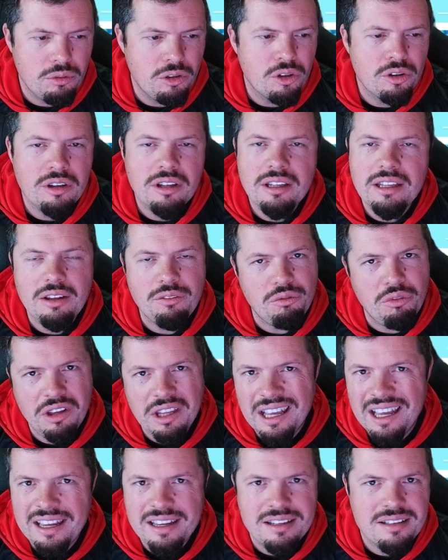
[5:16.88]
You can get
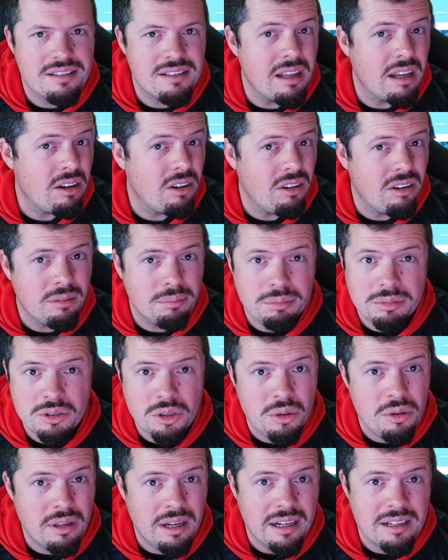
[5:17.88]
VAs that are
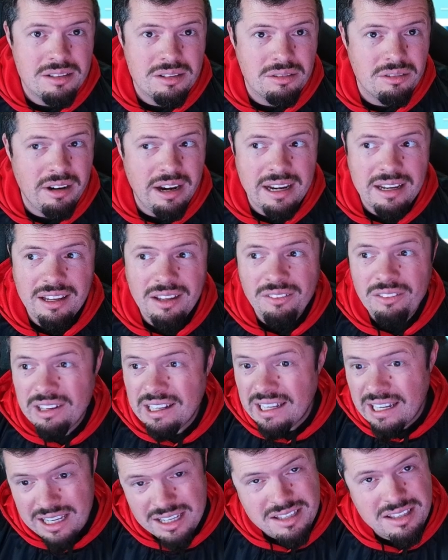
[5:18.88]
2,000 Rand,
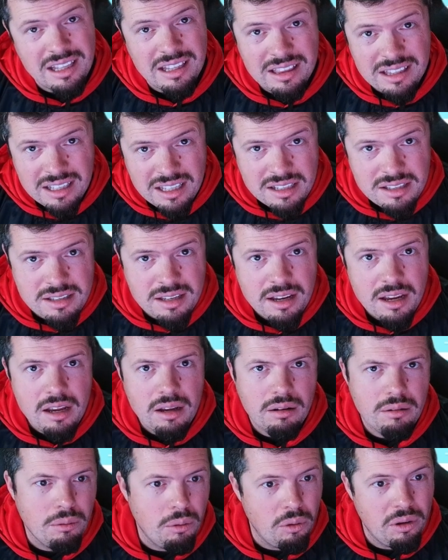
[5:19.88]
even less than this,
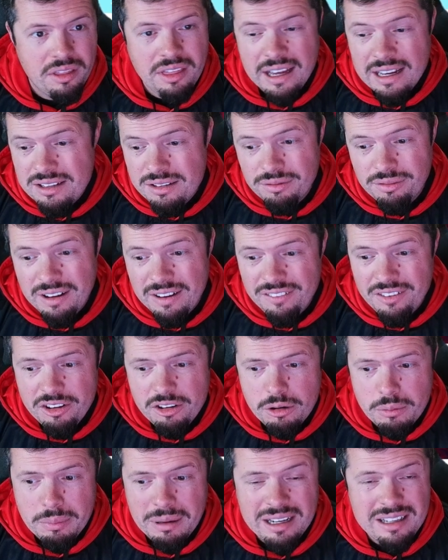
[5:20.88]
or
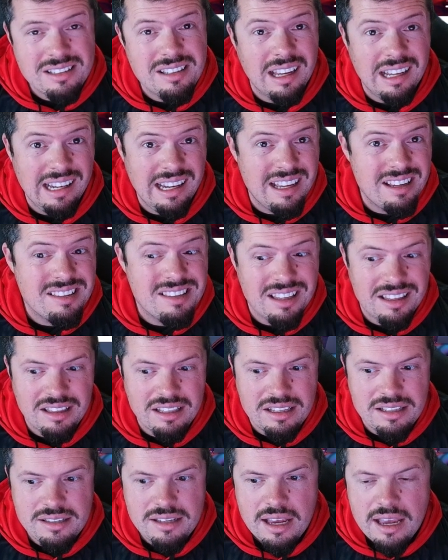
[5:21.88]
1,500 bucks, say less than
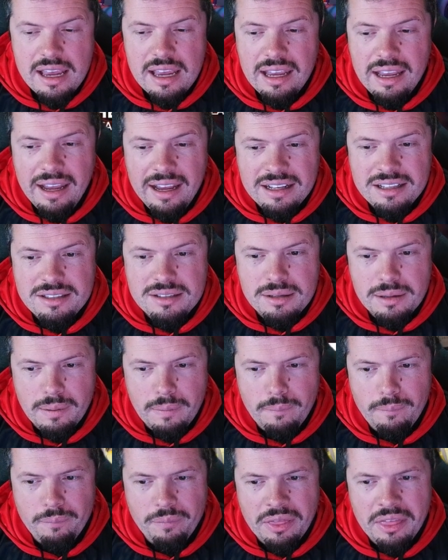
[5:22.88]
this. It's
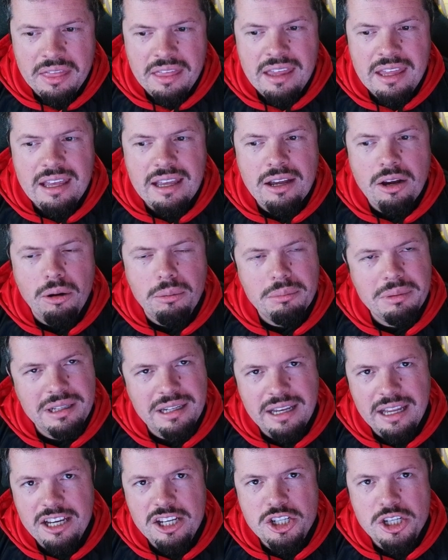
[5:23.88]
the
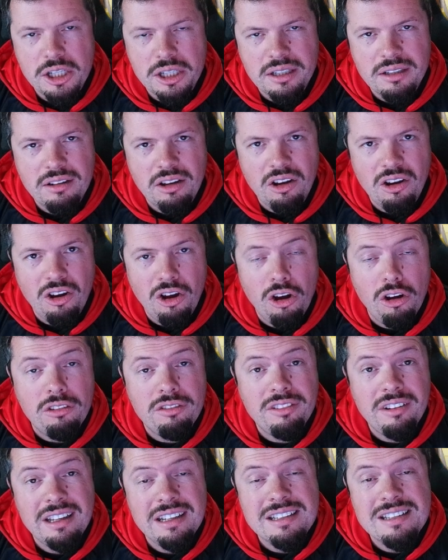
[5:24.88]
combination
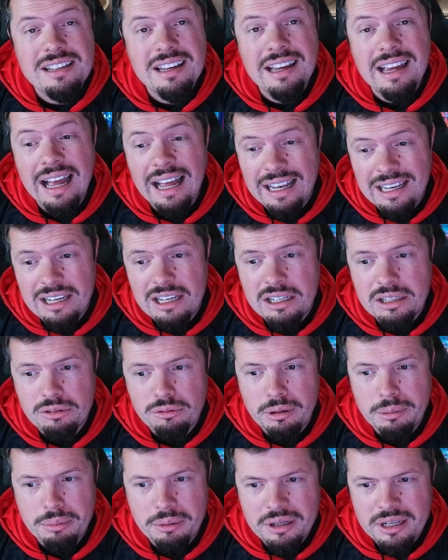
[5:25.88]
of its color
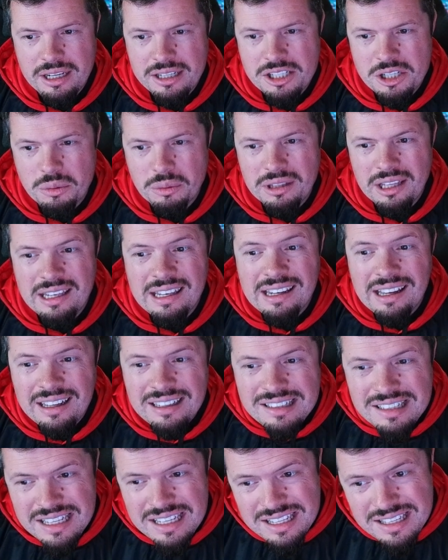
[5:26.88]
reproduction with a
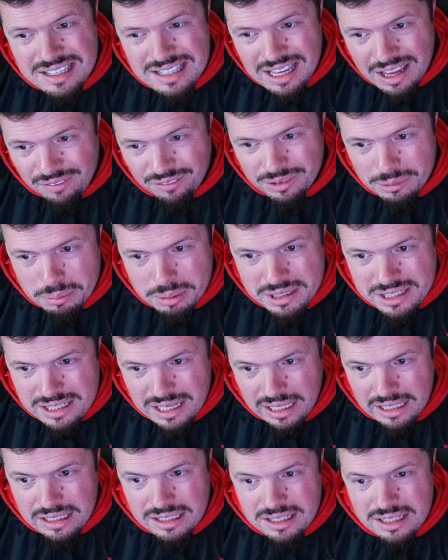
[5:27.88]

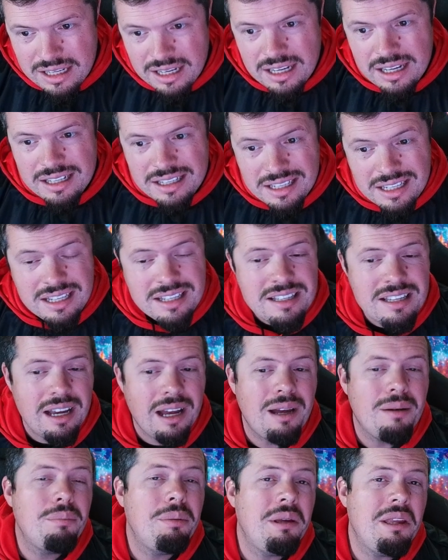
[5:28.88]
97%
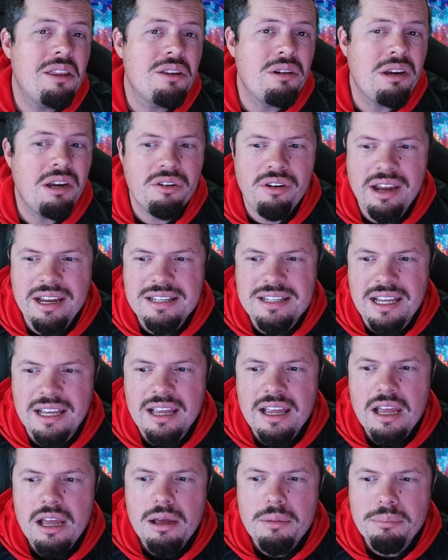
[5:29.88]
DCI-P3 rating,
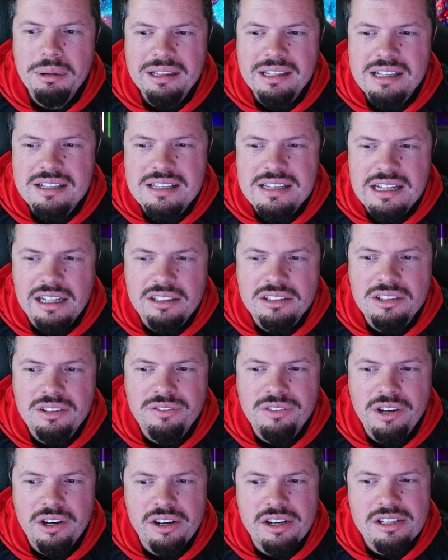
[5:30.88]
but the Delta
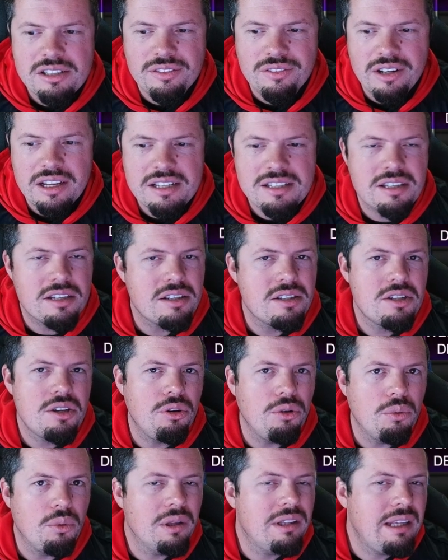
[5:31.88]
variants of less than
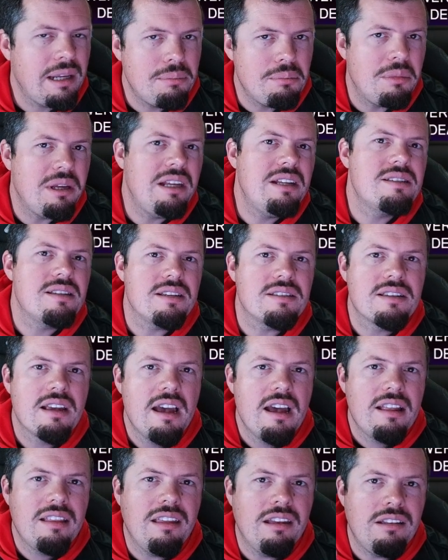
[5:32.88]
2. What that means is
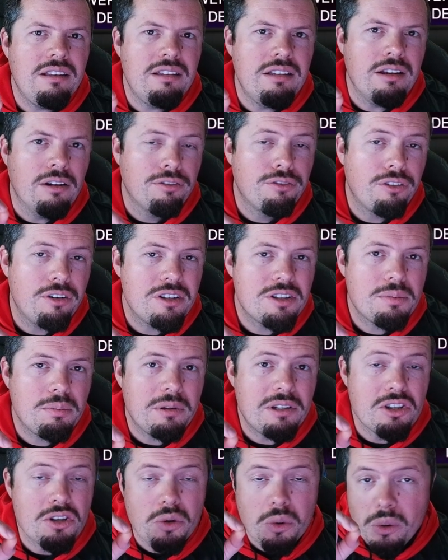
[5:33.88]
the difference
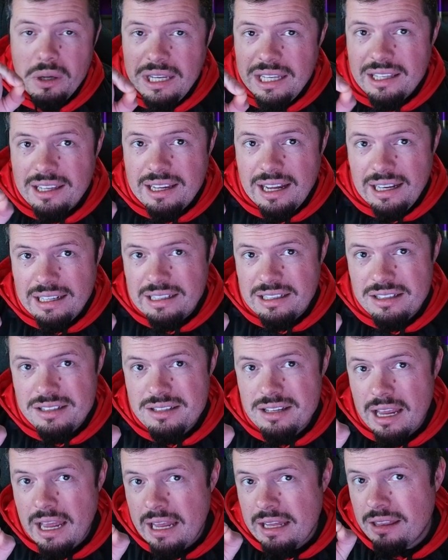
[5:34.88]
between
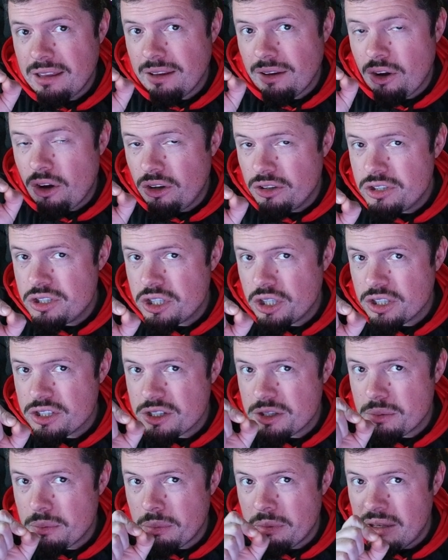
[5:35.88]
colors and the
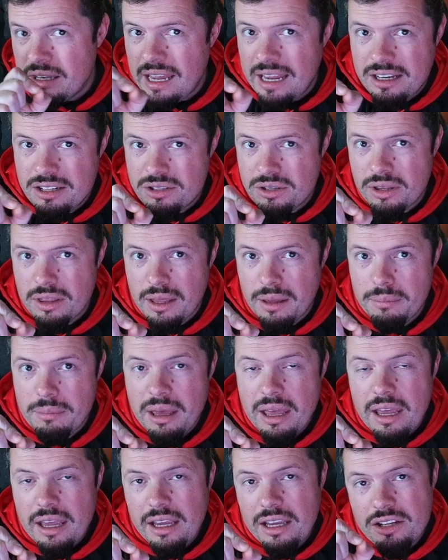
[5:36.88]
contrast next to them
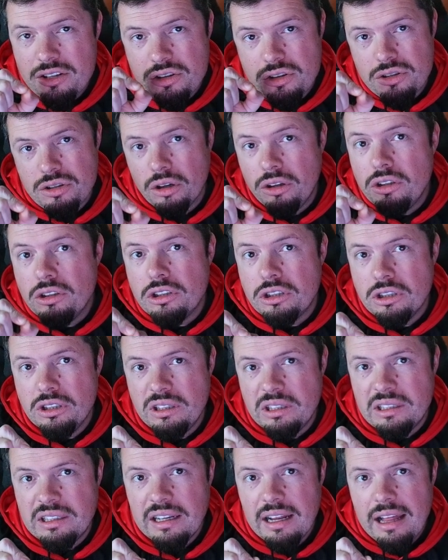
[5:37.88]
is so
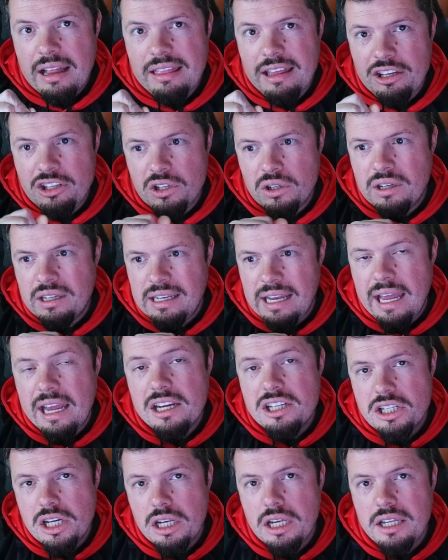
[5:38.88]
good that you can
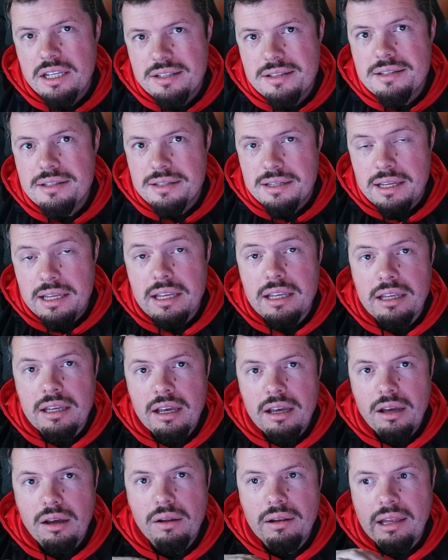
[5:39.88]
actually see
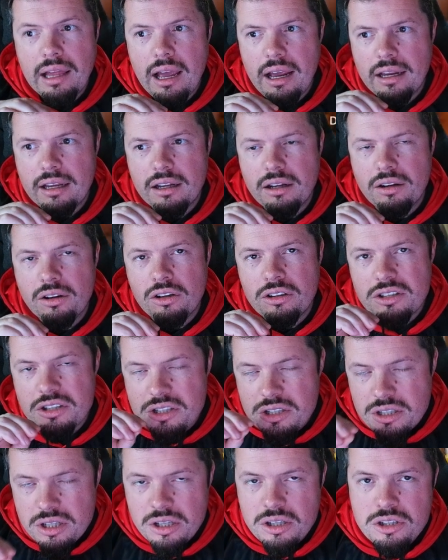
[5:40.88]
like
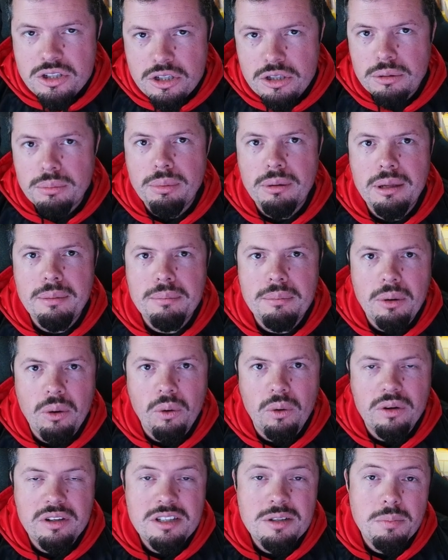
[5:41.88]
considerably
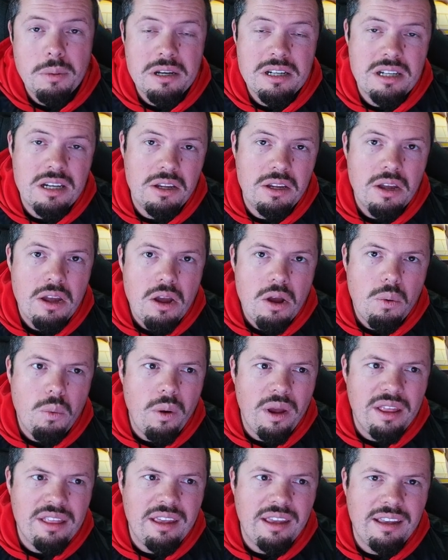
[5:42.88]
more, especially
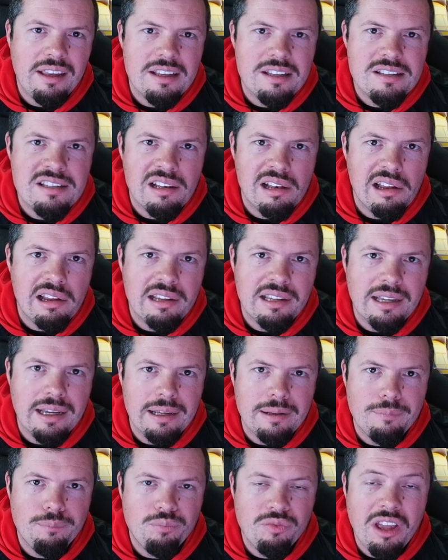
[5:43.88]
where there is like
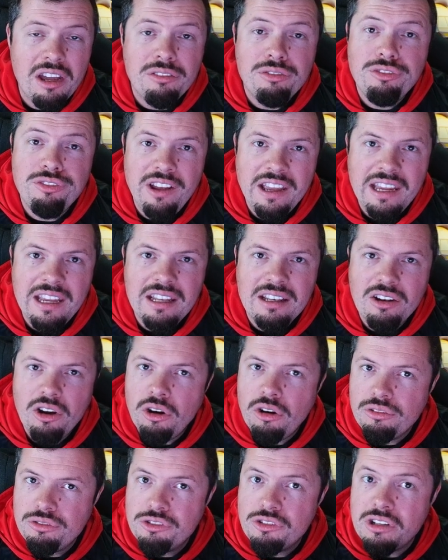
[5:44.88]
a fade
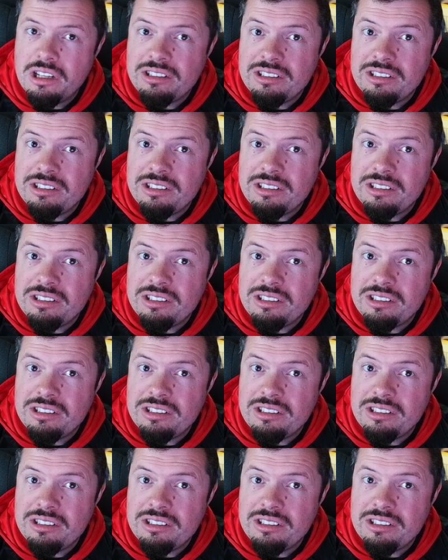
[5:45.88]
of